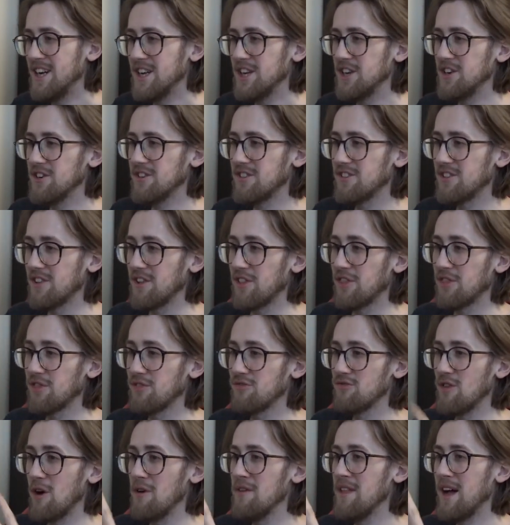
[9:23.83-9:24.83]
Just
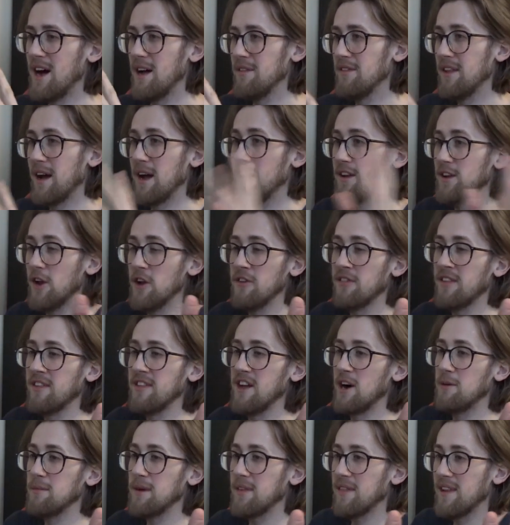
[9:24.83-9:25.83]
throw that, and I don't think
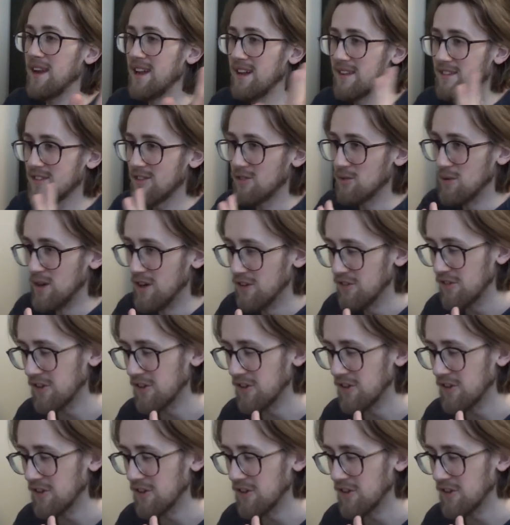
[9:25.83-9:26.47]
that'll be the last as well.